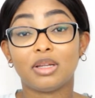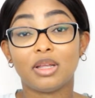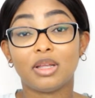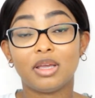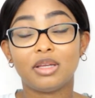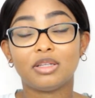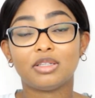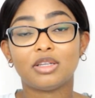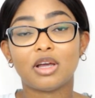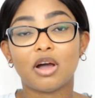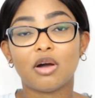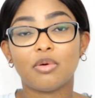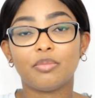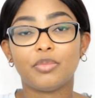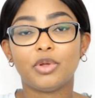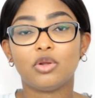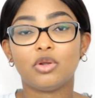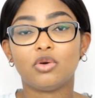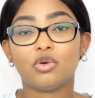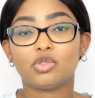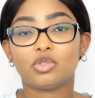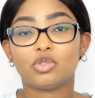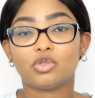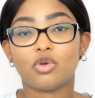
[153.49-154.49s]
link down
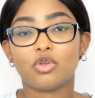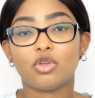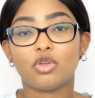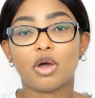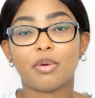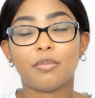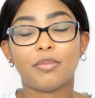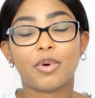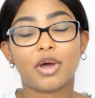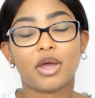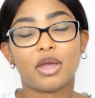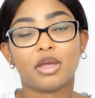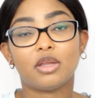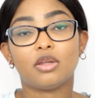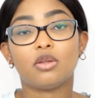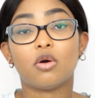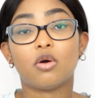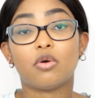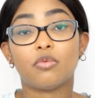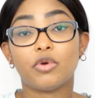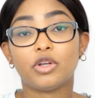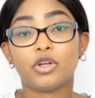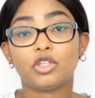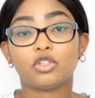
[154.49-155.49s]
below so you're buying the
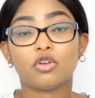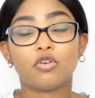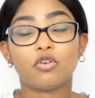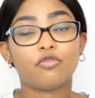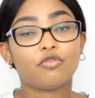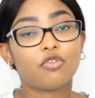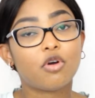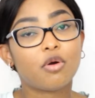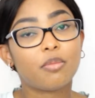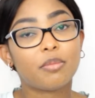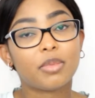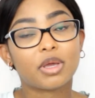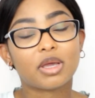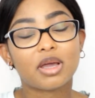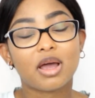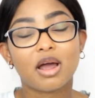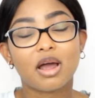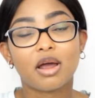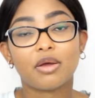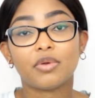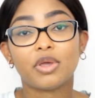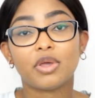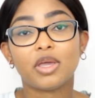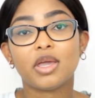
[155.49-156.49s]
original from
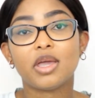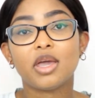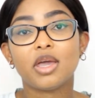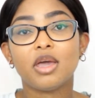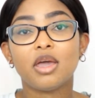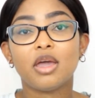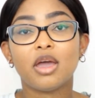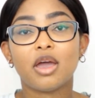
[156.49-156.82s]
MAKARI,